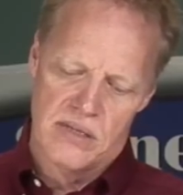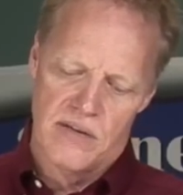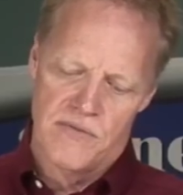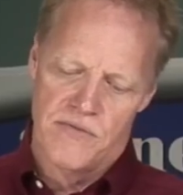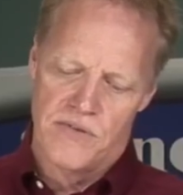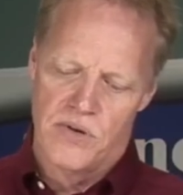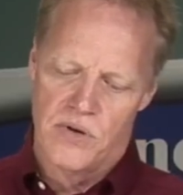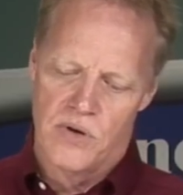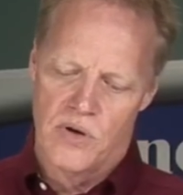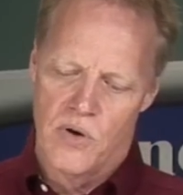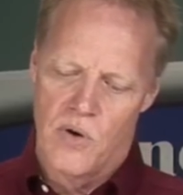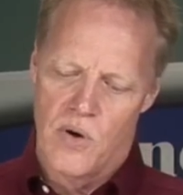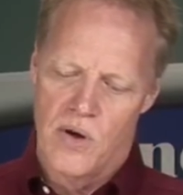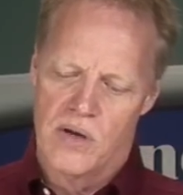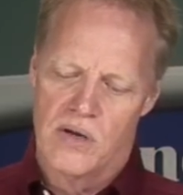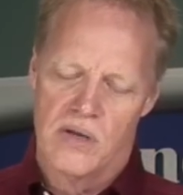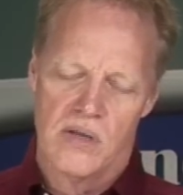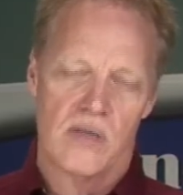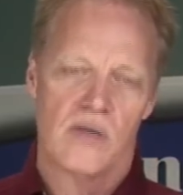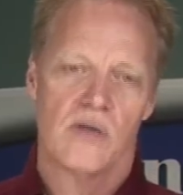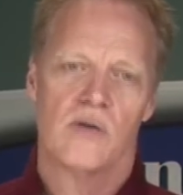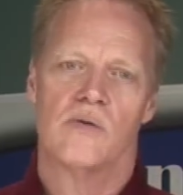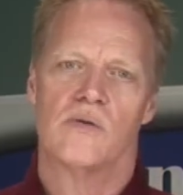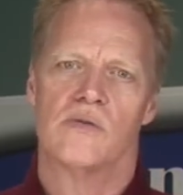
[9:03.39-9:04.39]
If you're going to
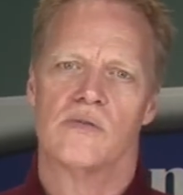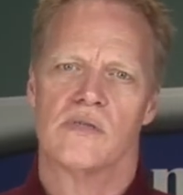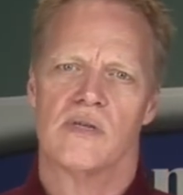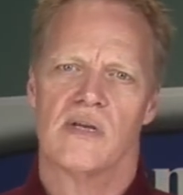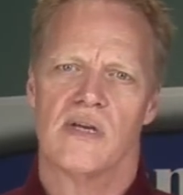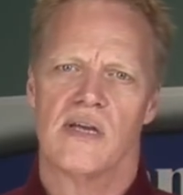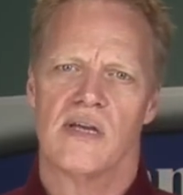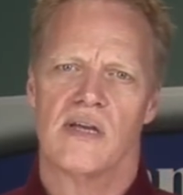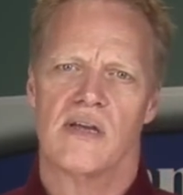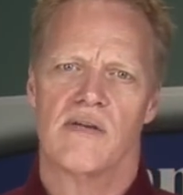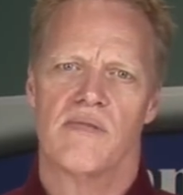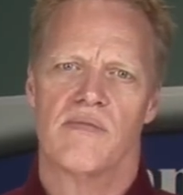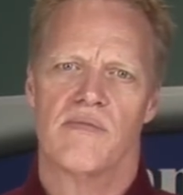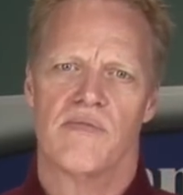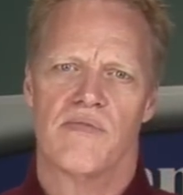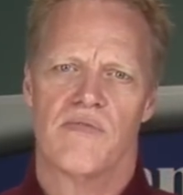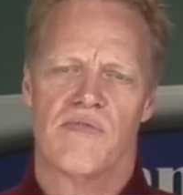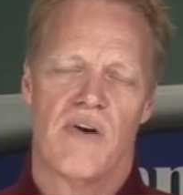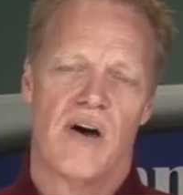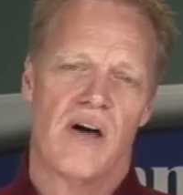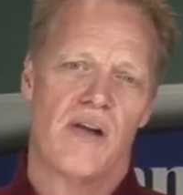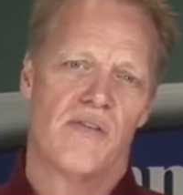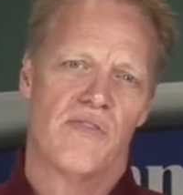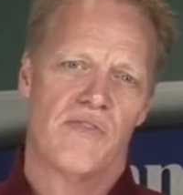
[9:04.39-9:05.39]
use a
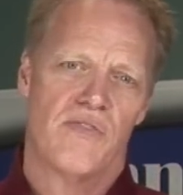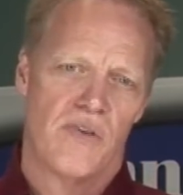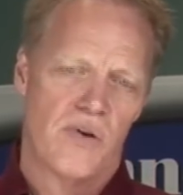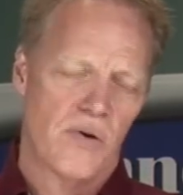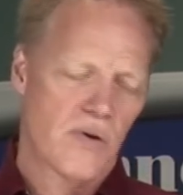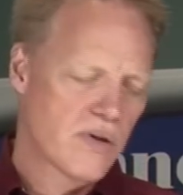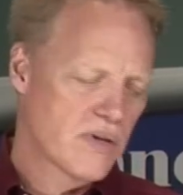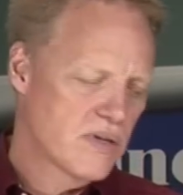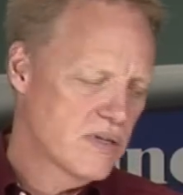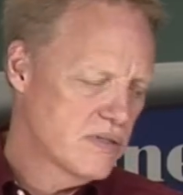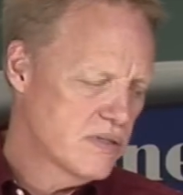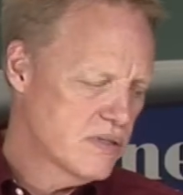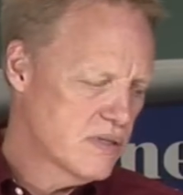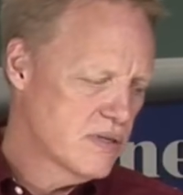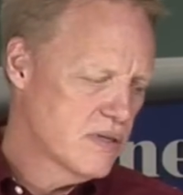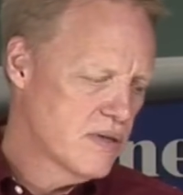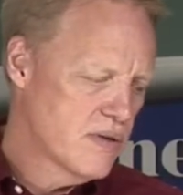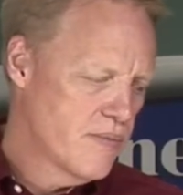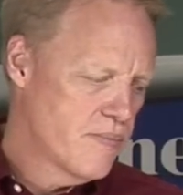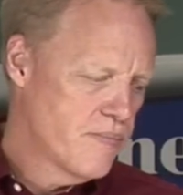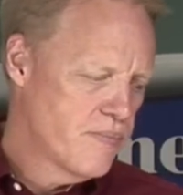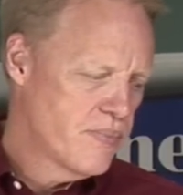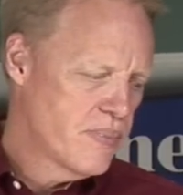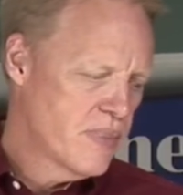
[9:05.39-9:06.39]
follow focus,
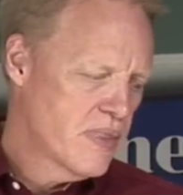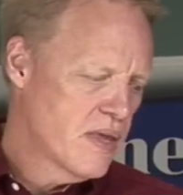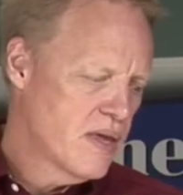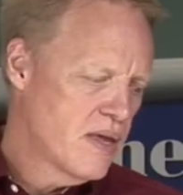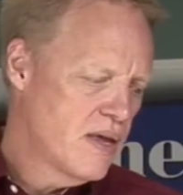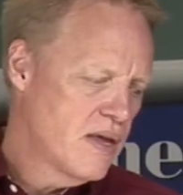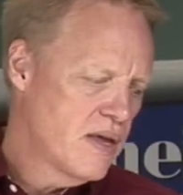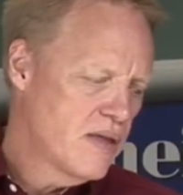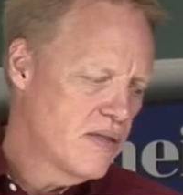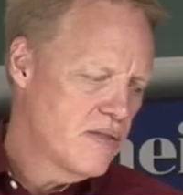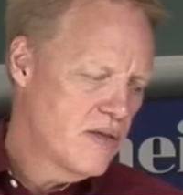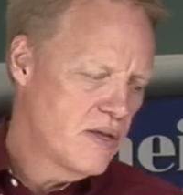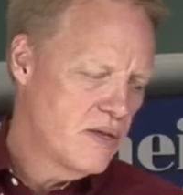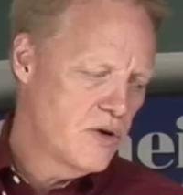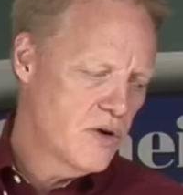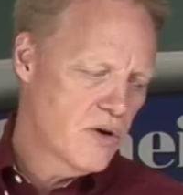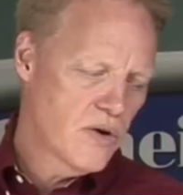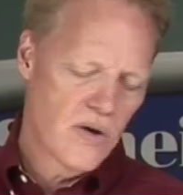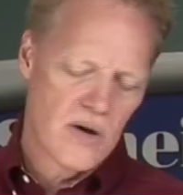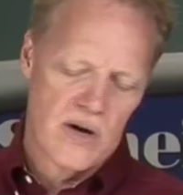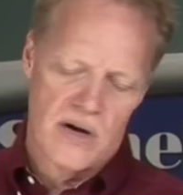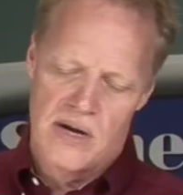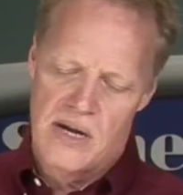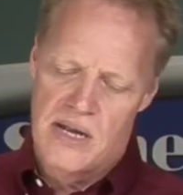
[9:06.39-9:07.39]
then you're
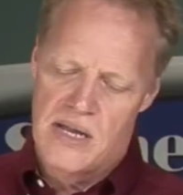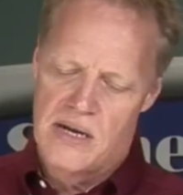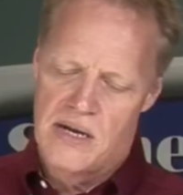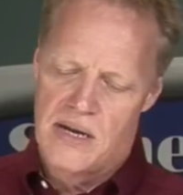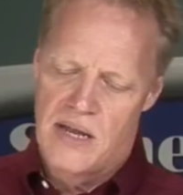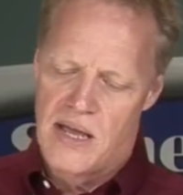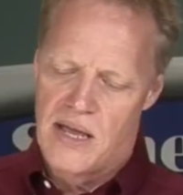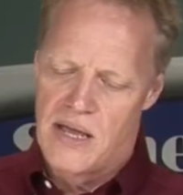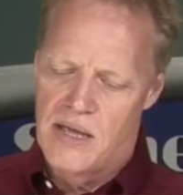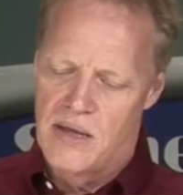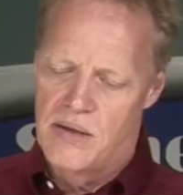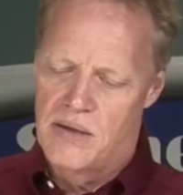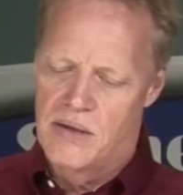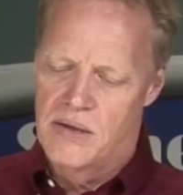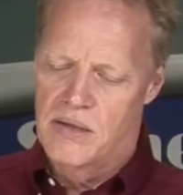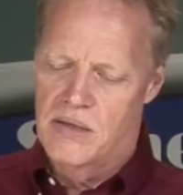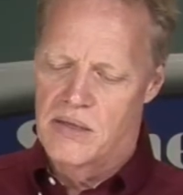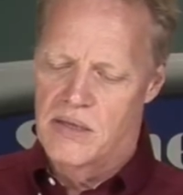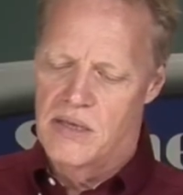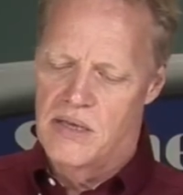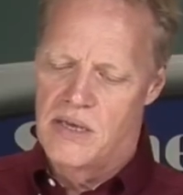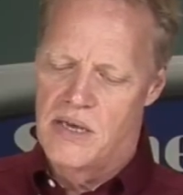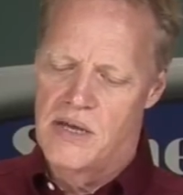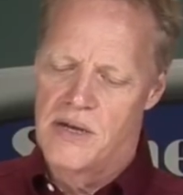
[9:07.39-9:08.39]
going to need a
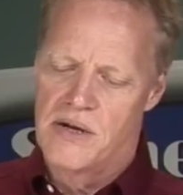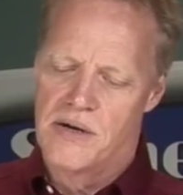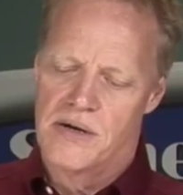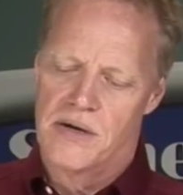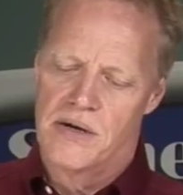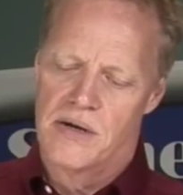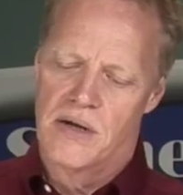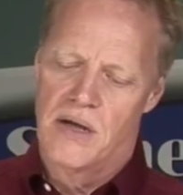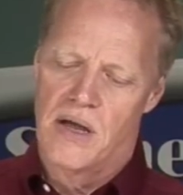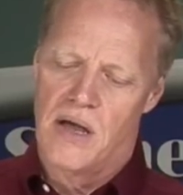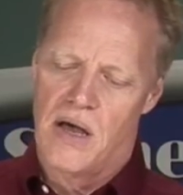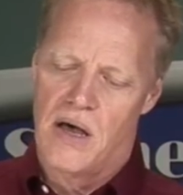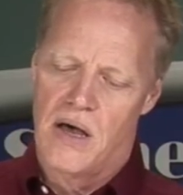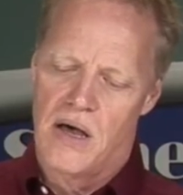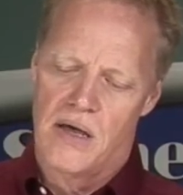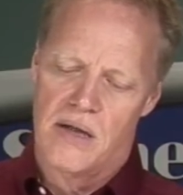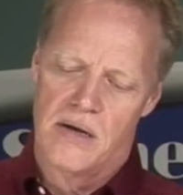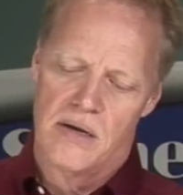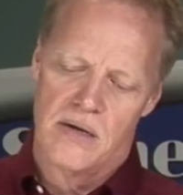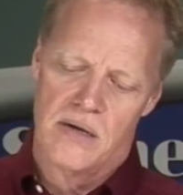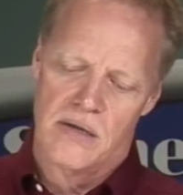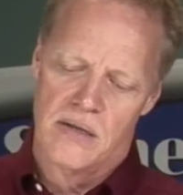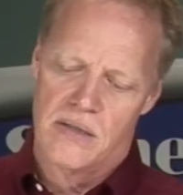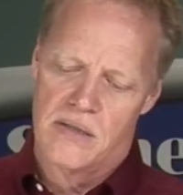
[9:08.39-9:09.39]
gear
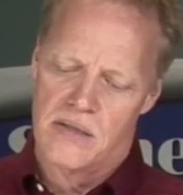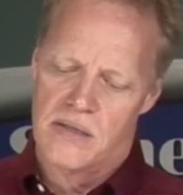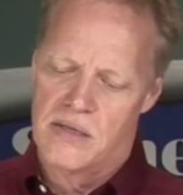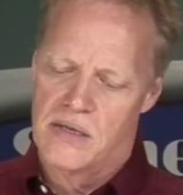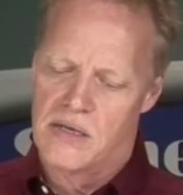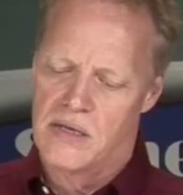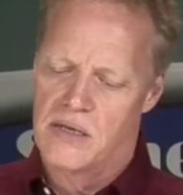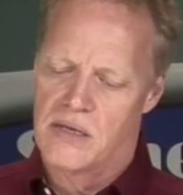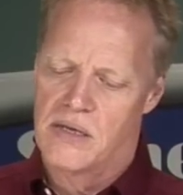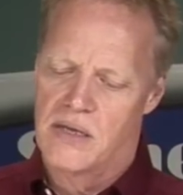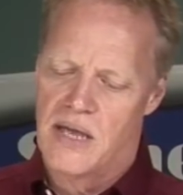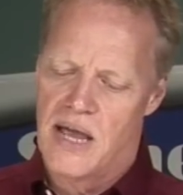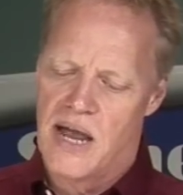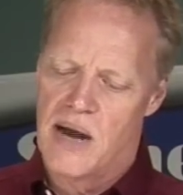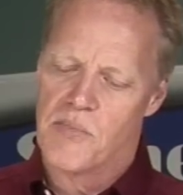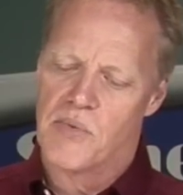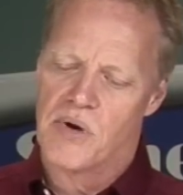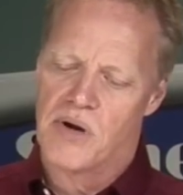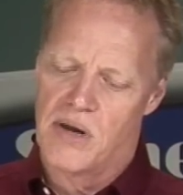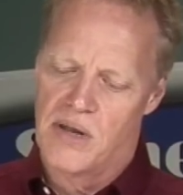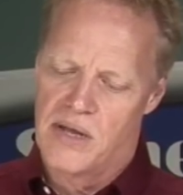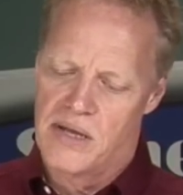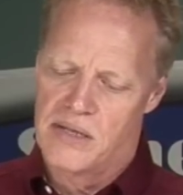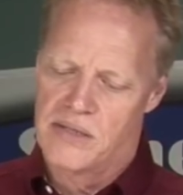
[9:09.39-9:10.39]
on the
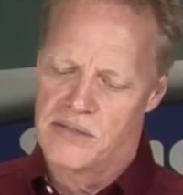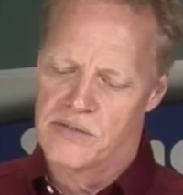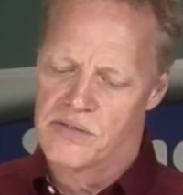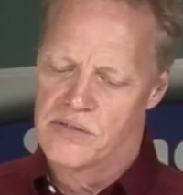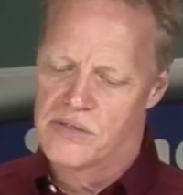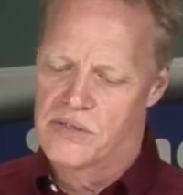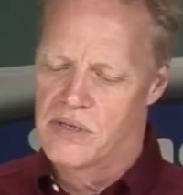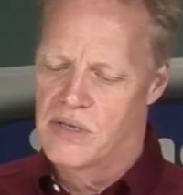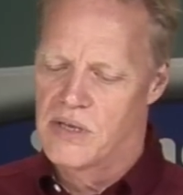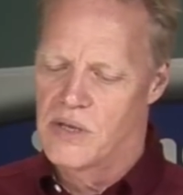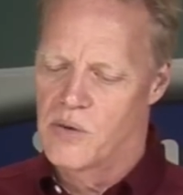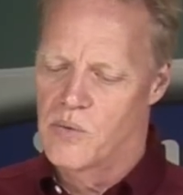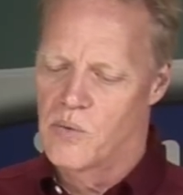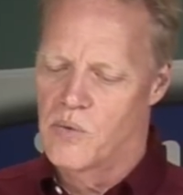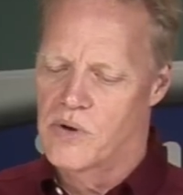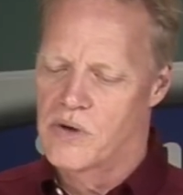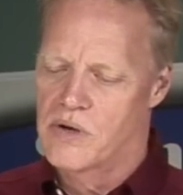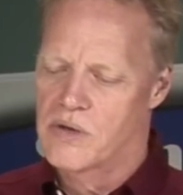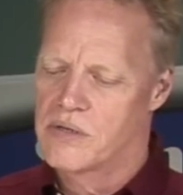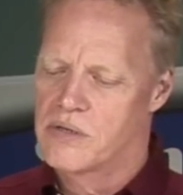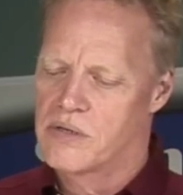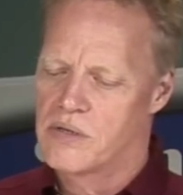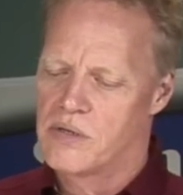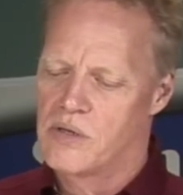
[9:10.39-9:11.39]
camera lens in
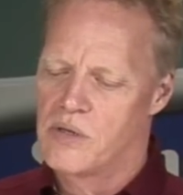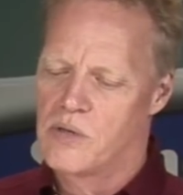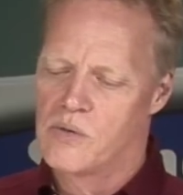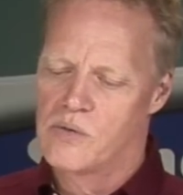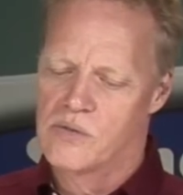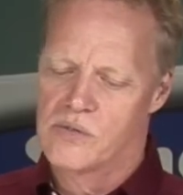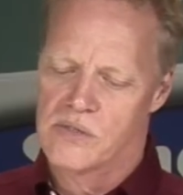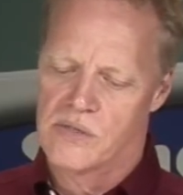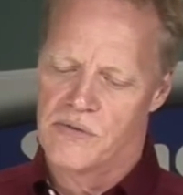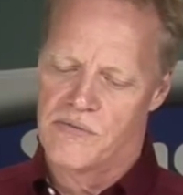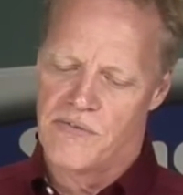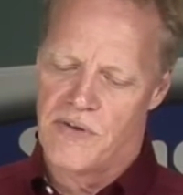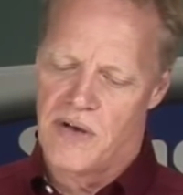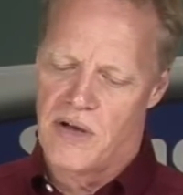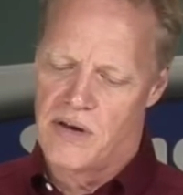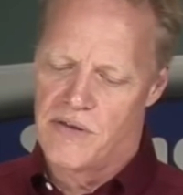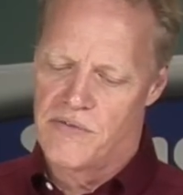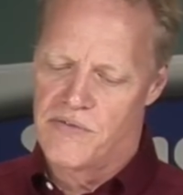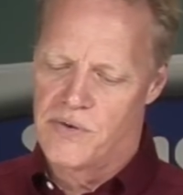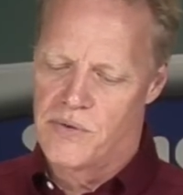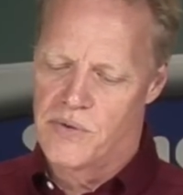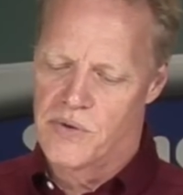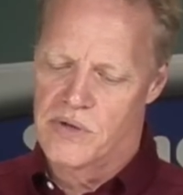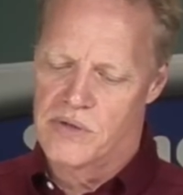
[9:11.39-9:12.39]
order to use the follow
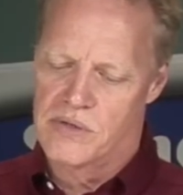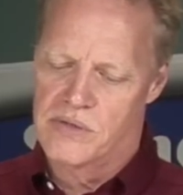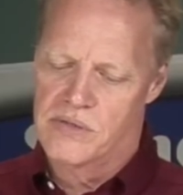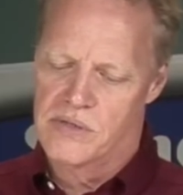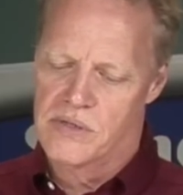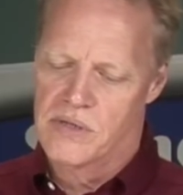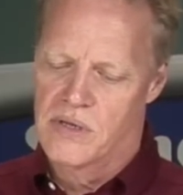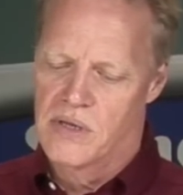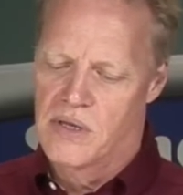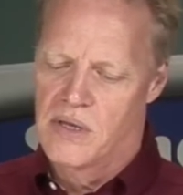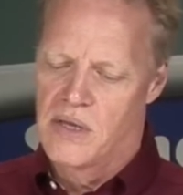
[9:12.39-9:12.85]
focus.